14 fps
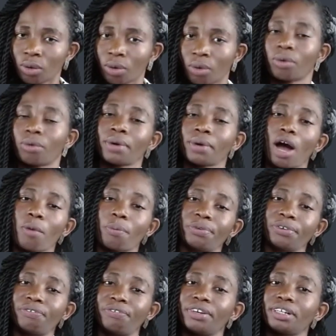or I'll
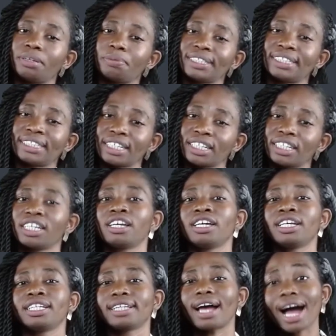preferably say
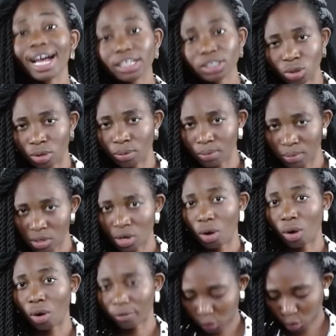the atoms
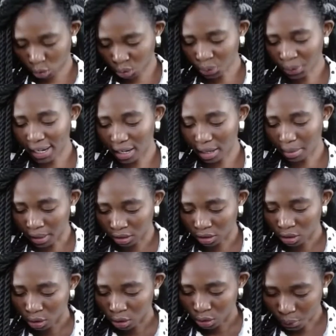of two elements.
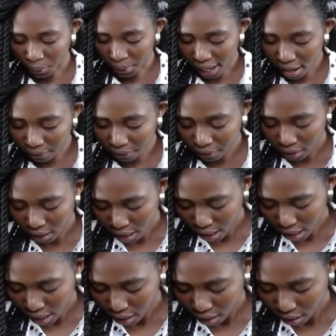So we have
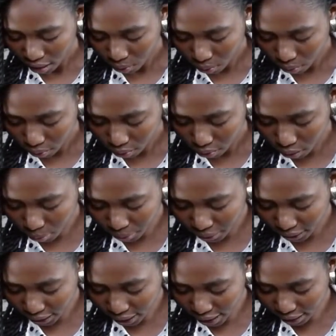
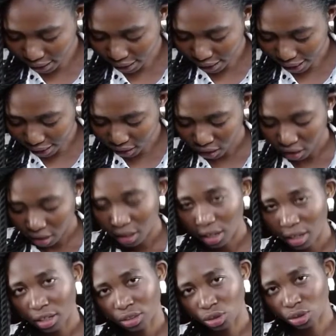represented as
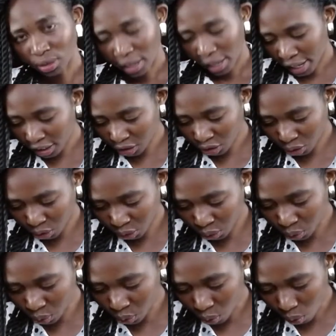
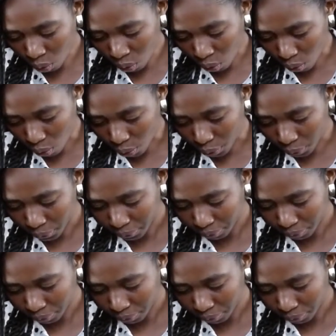H2O,